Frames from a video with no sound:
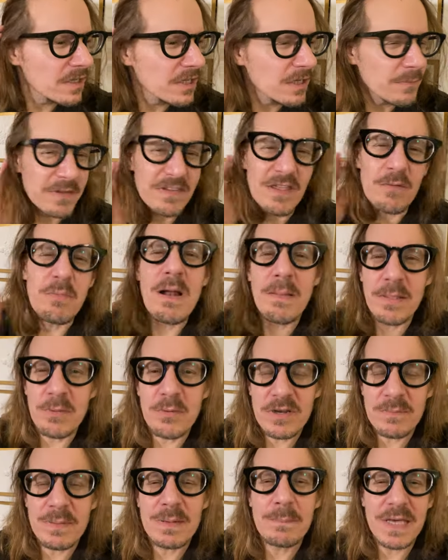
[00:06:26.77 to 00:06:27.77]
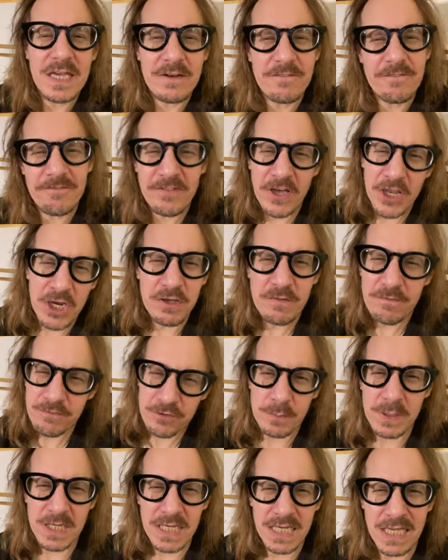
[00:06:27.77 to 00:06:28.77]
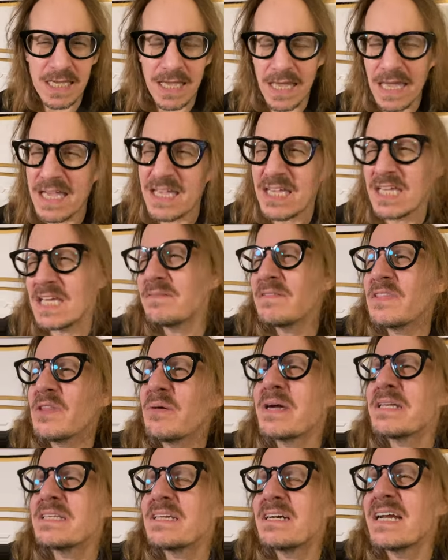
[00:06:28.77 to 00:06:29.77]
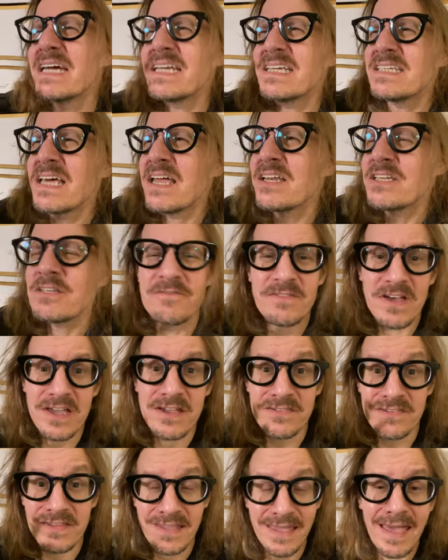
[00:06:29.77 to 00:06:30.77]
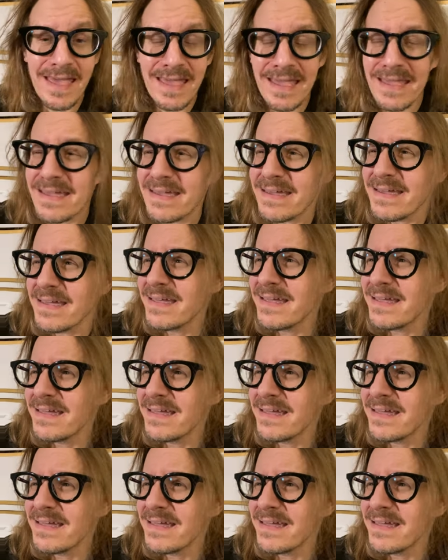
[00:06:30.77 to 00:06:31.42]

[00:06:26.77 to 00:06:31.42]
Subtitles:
because I probably would have been made fun of for being gay, even though I didn't identify as gay,